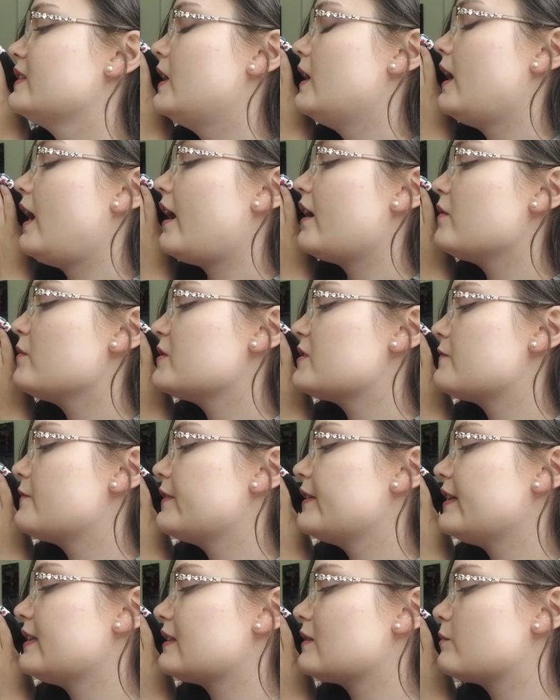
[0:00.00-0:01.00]
almost feel
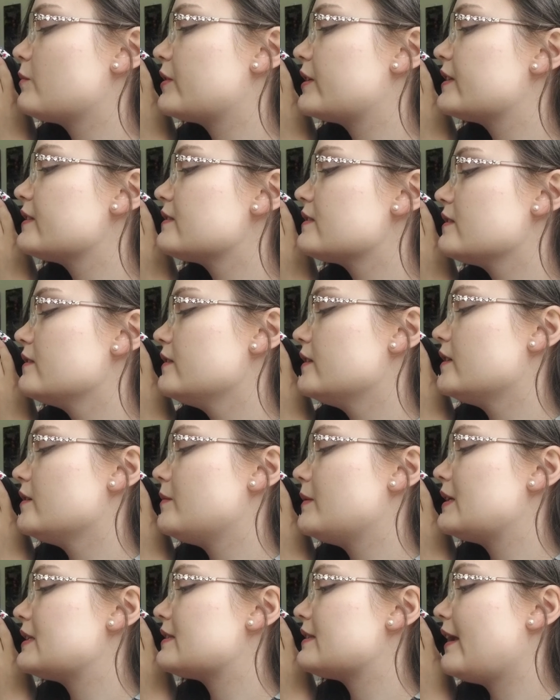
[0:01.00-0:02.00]
like the print's a little
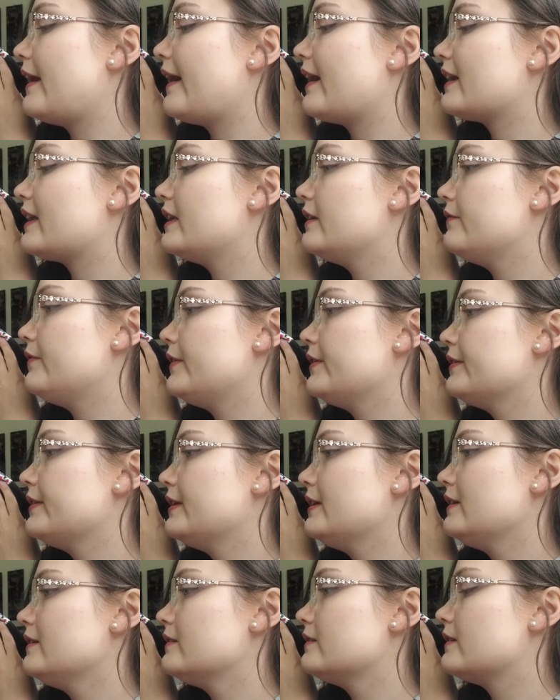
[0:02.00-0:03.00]
bit tacky
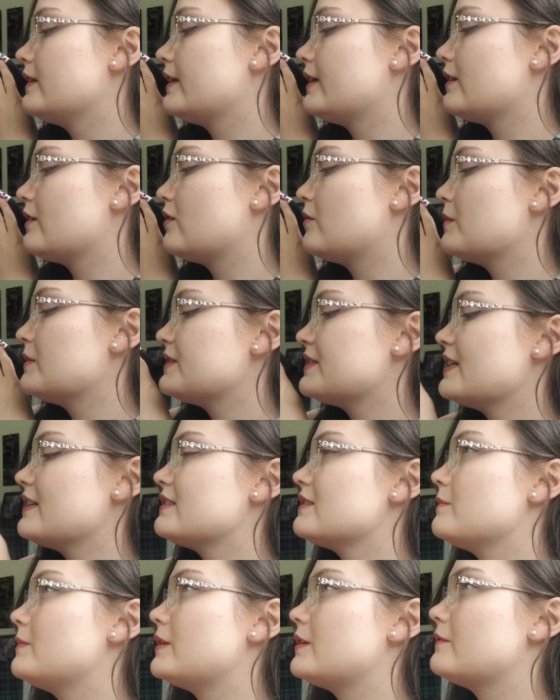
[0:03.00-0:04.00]
feeling. Like it almost has
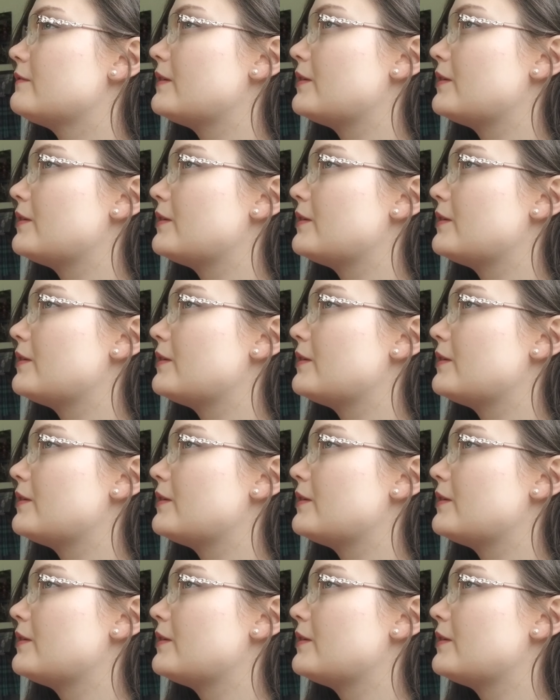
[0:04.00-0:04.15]
a bit of a